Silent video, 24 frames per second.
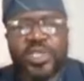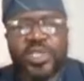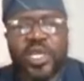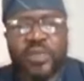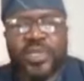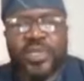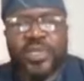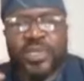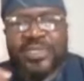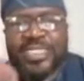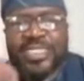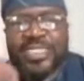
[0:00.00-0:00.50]
and
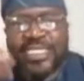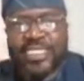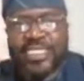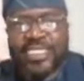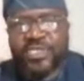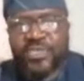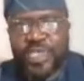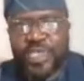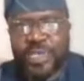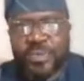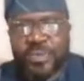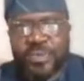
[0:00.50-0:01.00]
then we also help
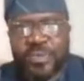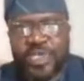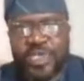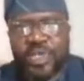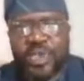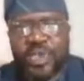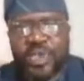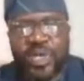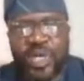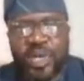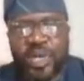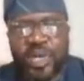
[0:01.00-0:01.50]
them see the
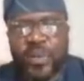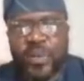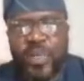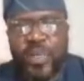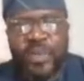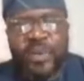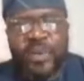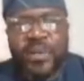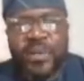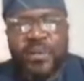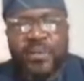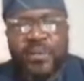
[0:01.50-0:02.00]
dream.
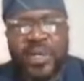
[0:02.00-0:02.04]
So